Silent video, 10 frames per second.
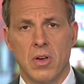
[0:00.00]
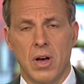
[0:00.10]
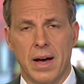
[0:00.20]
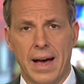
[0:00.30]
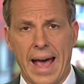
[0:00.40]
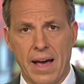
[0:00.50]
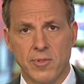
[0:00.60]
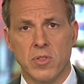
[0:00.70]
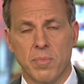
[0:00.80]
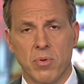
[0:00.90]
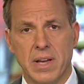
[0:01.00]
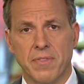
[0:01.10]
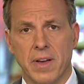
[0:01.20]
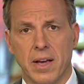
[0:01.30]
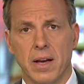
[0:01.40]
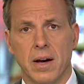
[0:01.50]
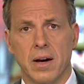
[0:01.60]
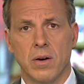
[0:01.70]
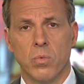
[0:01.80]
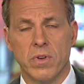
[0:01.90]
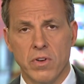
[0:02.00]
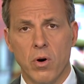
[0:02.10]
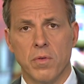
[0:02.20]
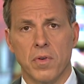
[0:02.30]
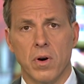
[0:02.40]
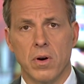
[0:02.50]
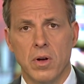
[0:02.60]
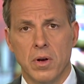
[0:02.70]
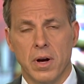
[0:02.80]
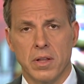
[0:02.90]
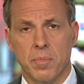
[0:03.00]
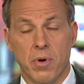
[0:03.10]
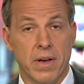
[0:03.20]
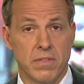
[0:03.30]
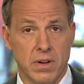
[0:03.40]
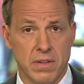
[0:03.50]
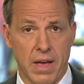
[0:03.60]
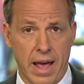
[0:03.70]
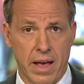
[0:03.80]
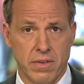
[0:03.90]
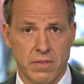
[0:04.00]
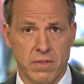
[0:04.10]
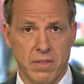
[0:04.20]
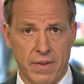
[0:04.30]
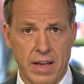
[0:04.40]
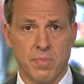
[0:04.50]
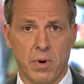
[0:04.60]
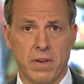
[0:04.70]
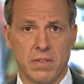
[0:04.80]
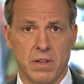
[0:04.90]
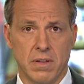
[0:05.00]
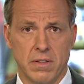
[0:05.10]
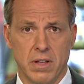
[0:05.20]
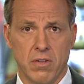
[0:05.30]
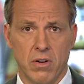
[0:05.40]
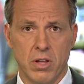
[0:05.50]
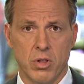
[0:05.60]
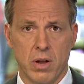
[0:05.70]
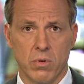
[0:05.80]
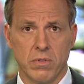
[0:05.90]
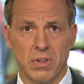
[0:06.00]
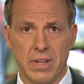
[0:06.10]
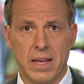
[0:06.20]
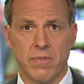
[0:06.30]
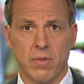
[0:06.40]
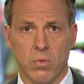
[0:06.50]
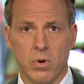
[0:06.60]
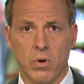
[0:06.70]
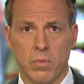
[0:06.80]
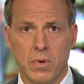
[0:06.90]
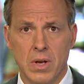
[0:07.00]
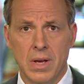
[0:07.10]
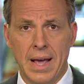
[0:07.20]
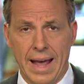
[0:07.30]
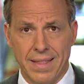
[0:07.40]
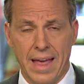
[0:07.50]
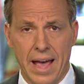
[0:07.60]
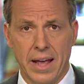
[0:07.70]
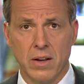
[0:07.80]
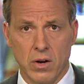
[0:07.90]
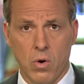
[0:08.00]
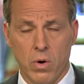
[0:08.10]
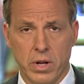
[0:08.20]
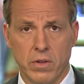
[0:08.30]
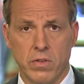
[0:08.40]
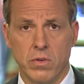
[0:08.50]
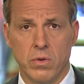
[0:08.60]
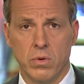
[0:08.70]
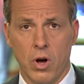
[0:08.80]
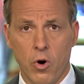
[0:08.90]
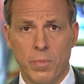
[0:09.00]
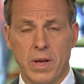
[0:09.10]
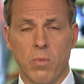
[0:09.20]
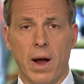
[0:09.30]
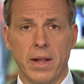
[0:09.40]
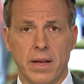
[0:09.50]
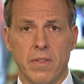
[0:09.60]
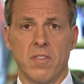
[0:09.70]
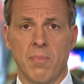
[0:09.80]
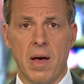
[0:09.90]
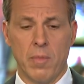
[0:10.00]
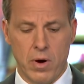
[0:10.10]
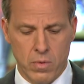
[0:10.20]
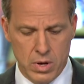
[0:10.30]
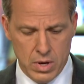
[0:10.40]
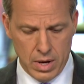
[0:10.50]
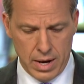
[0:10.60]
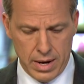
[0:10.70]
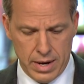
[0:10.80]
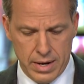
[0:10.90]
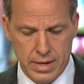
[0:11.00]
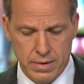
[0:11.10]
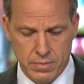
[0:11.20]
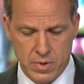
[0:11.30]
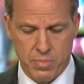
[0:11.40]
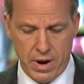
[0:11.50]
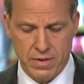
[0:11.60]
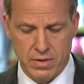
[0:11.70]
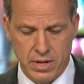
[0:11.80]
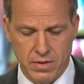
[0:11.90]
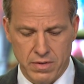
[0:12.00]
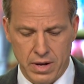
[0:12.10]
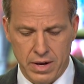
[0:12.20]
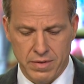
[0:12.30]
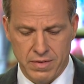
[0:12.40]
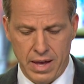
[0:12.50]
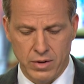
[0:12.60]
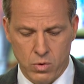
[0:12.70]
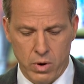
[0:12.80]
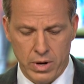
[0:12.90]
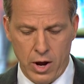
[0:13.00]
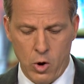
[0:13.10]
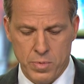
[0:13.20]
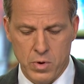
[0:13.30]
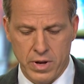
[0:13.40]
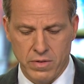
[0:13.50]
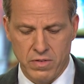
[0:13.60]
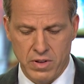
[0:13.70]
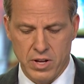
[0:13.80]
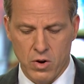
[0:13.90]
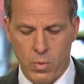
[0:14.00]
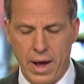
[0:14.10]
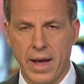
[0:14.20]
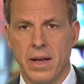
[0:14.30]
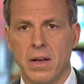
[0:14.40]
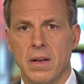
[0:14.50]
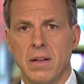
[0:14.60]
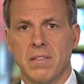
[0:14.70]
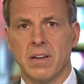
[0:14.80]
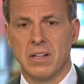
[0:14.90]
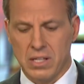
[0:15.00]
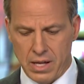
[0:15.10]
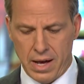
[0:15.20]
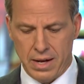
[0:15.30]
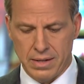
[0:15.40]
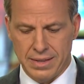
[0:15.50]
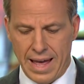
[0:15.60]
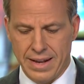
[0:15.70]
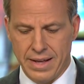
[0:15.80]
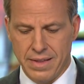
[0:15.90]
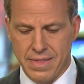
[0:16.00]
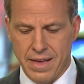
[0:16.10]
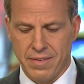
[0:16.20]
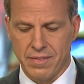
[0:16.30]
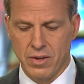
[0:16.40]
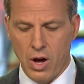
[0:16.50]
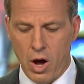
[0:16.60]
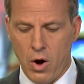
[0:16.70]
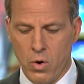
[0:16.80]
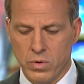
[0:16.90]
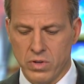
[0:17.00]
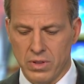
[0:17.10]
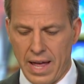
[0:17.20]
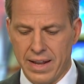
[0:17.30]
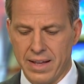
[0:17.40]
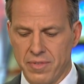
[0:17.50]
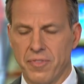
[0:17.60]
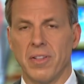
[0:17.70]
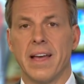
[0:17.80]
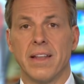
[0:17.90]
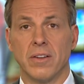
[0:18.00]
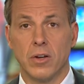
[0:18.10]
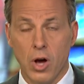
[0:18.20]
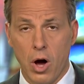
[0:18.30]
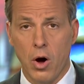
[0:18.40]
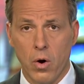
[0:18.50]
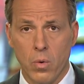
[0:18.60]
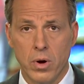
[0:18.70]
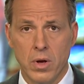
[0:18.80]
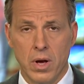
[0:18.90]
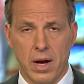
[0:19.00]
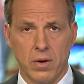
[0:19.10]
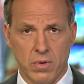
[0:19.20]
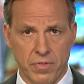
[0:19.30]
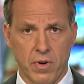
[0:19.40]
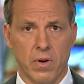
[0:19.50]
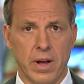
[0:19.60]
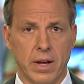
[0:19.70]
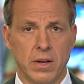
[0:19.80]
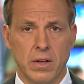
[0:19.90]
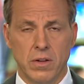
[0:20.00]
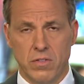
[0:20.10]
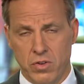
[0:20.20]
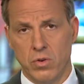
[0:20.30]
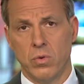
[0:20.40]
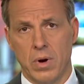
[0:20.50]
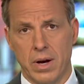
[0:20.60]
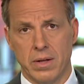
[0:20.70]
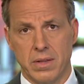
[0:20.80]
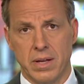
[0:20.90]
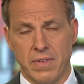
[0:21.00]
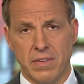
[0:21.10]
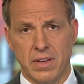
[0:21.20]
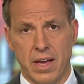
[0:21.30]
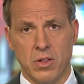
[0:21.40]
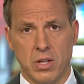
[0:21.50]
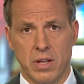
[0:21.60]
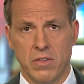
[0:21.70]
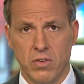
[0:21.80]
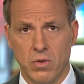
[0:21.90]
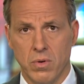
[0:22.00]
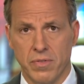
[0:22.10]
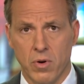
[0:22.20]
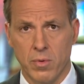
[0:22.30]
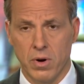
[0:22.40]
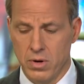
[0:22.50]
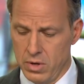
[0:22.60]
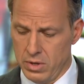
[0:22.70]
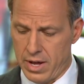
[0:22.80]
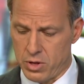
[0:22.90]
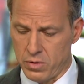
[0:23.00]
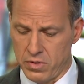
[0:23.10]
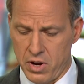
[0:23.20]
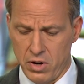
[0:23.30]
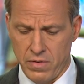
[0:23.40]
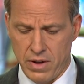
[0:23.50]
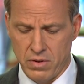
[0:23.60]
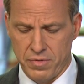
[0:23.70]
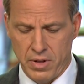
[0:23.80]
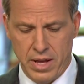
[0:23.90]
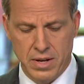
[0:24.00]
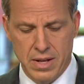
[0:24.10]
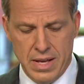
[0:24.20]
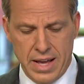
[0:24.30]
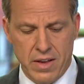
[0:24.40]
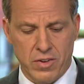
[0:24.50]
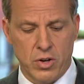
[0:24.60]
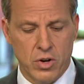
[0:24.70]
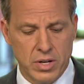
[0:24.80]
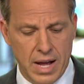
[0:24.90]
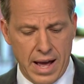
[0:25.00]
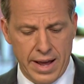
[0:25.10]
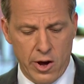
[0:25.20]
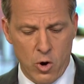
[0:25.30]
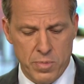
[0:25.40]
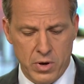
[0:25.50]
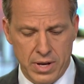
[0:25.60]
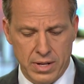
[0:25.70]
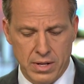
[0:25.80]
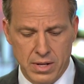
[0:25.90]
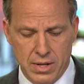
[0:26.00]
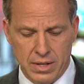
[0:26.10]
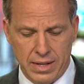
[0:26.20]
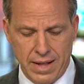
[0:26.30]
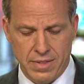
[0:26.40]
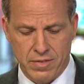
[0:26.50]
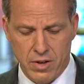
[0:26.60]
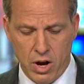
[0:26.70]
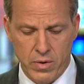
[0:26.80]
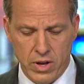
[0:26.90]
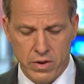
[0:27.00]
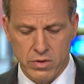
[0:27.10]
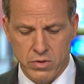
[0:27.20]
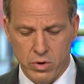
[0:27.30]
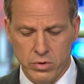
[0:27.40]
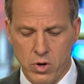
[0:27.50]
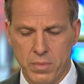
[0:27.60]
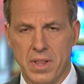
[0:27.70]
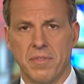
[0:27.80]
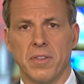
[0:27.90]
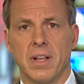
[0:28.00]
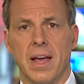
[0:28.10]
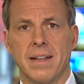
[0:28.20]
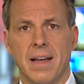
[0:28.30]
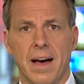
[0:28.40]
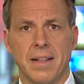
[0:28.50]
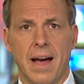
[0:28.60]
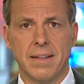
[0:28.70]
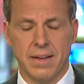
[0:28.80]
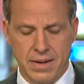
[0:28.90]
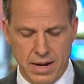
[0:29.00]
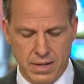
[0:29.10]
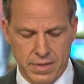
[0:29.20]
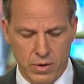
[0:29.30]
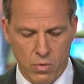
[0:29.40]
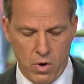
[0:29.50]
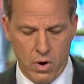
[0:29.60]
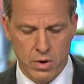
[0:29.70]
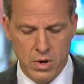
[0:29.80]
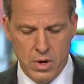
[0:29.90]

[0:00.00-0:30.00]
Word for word: Uh, after the briefing uh, was over, uh, the President asked the Vice President and the Attorney General to leave the room. And then, according to Comey writing in this memo, uh, the President uh, said, quote, "I hope you can see your way to uh, letting this go, to letting Flynn go," uh, referring to uh, the investigation into uh, former National Security Advisor Flynn. "He is a good guy. I hope you can let this go." He also told Comey that Flynn had do- not done anything wrong.